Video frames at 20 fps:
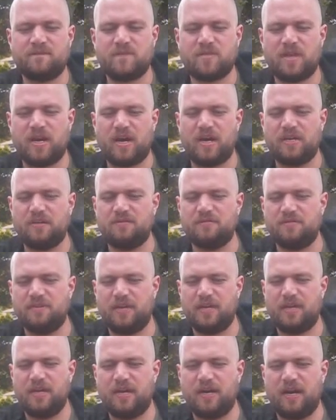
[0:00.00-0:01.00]
kind of
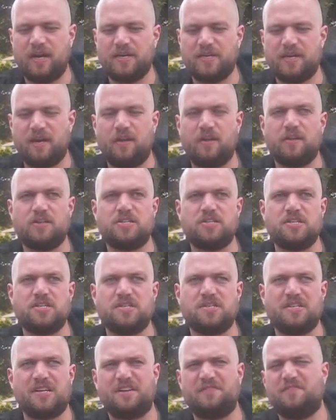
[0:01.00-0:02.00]
leaning
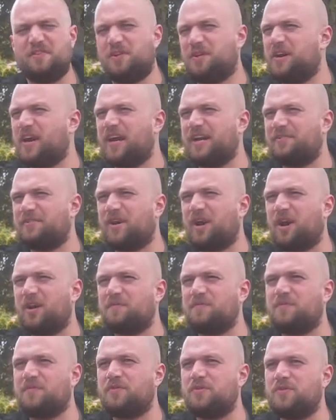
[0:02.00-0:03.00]
ideologies that I feel are kind of
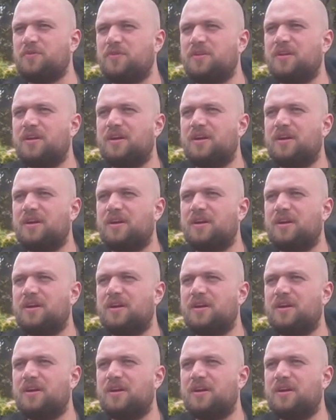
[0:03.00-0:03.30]
harmful.